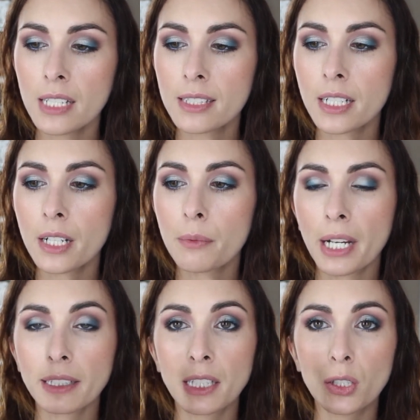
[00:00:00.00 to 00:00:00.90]
Sunday
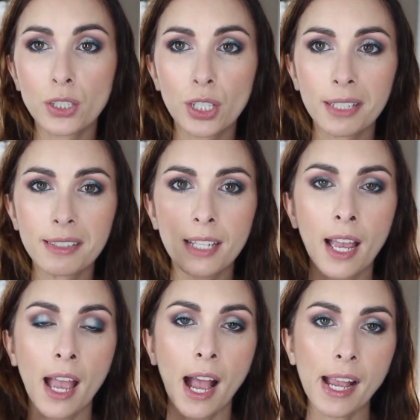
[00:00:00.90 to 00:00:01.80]
Riley Good Jeans.
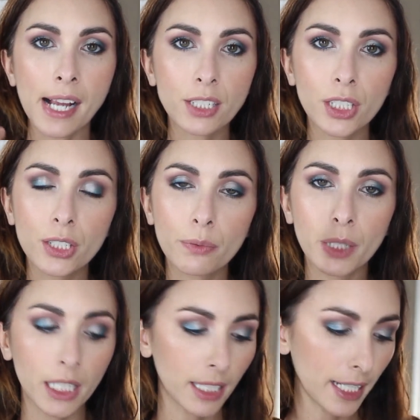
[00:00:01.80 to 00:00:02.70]
I actually do
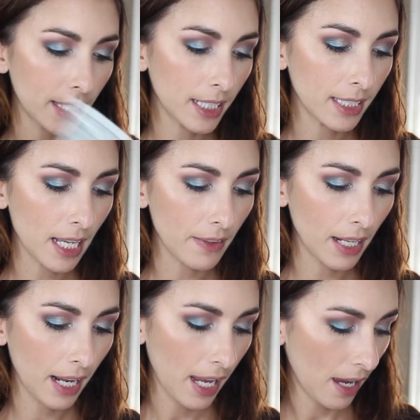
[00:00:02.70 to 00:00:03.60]
really like this. And
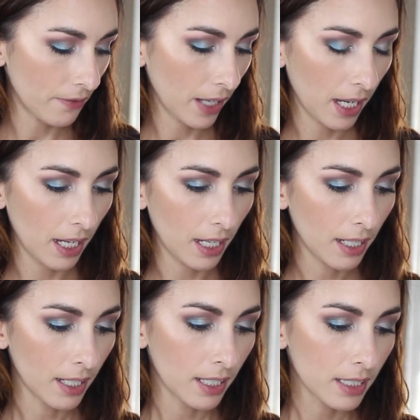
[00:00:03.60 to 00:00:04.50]
then I have
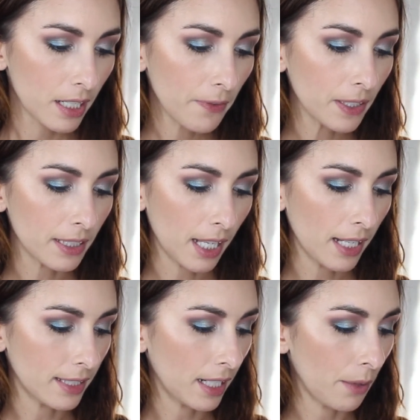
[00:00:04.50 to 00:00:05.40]
a different
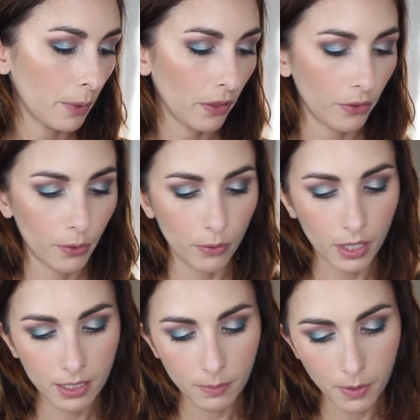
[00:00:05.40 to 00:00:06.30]
size that I went through.
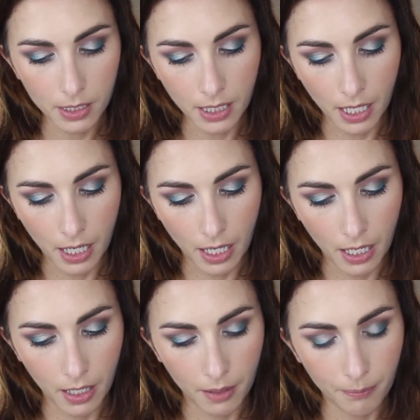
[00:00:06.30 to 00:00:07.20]
This was
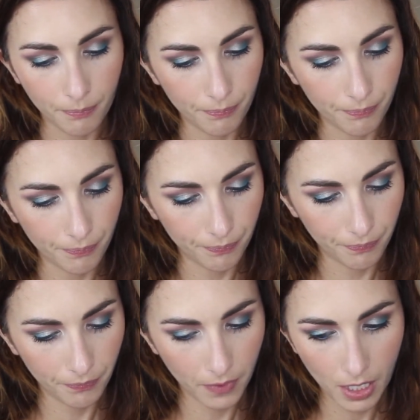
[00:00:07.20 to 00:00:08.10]
I
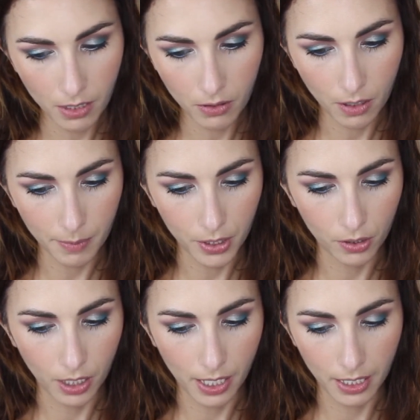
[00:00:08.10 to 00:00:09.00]
don't know how much
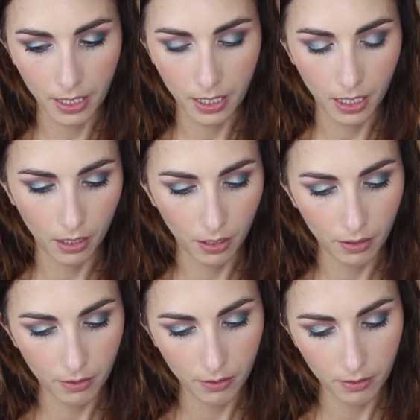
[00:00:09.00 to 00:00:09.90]
you got in here,